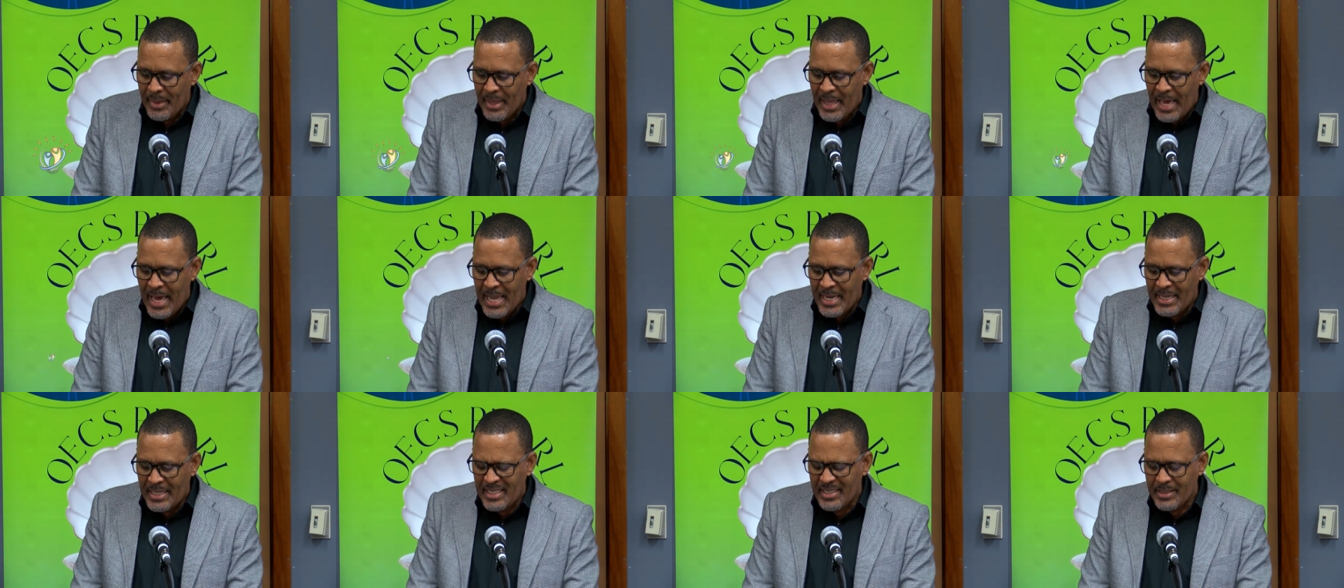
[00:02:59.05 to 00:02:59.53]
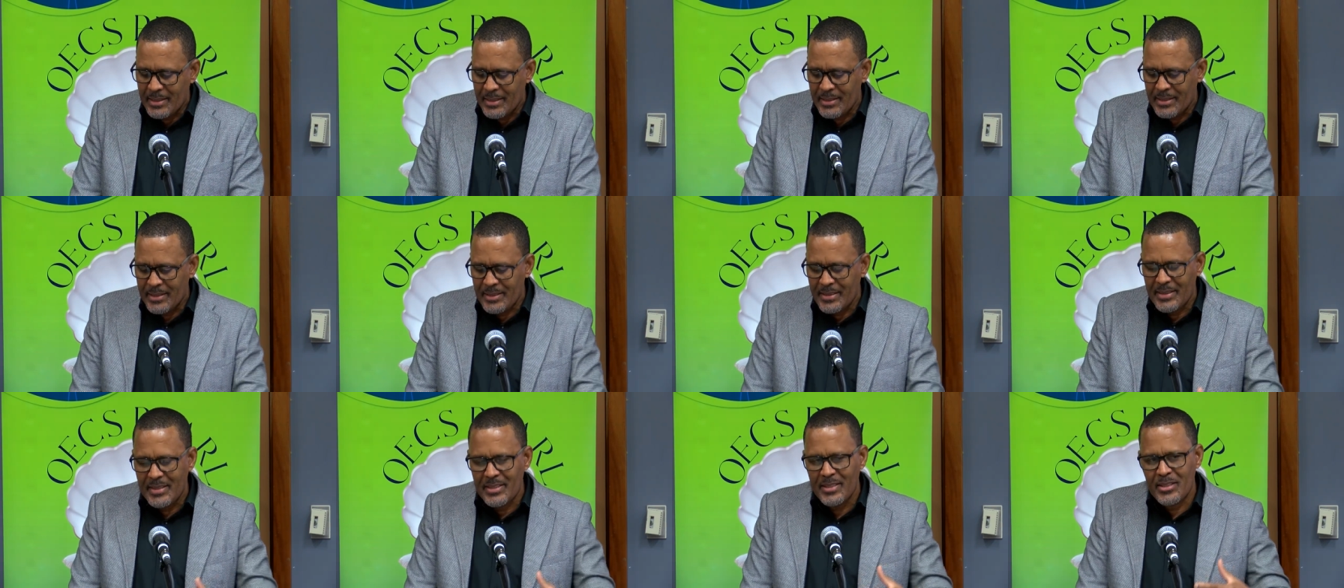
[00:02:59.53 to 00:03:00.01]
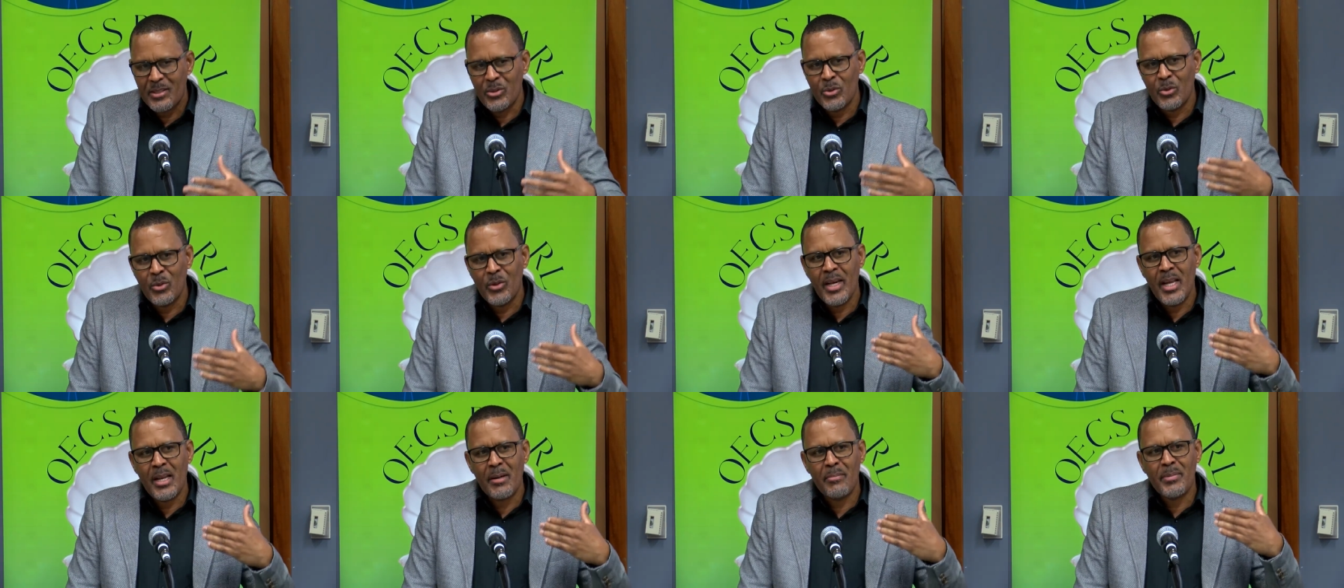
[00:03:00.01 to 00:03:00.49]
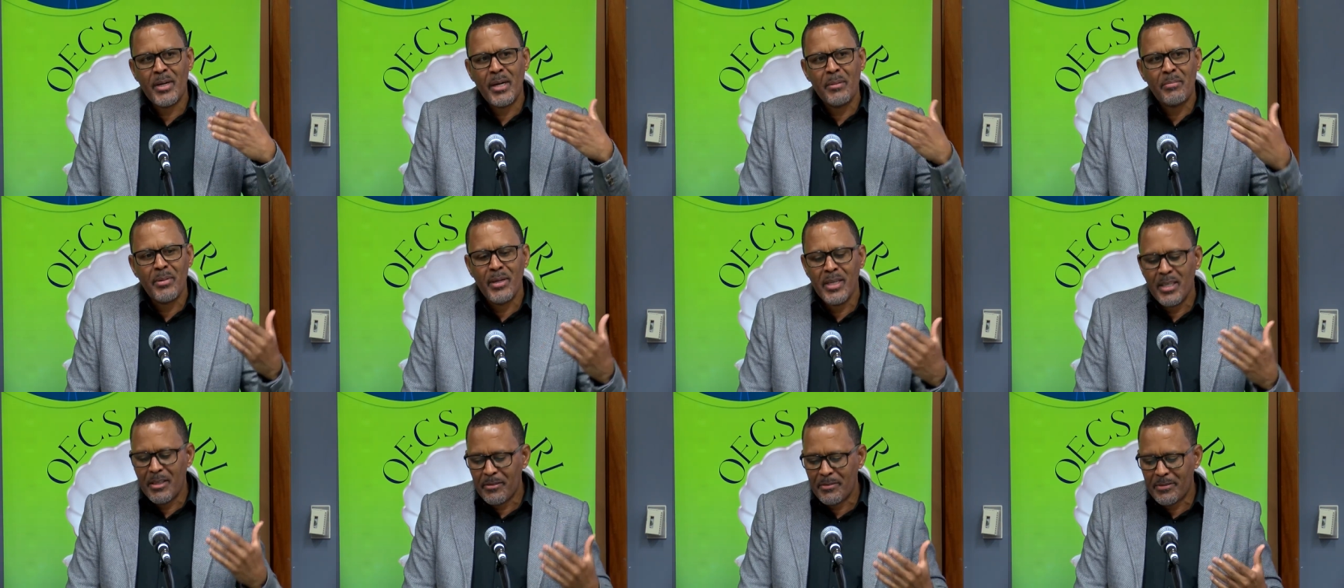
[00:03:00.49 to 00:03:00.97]
and to help
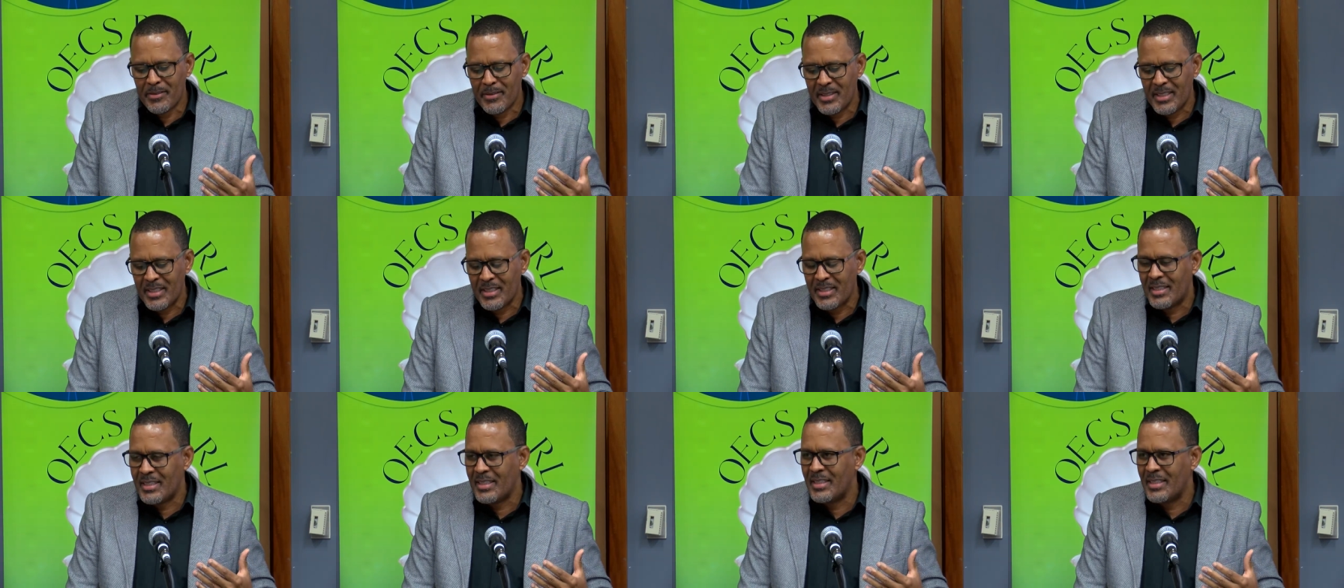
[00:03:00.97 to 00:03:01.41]
uplift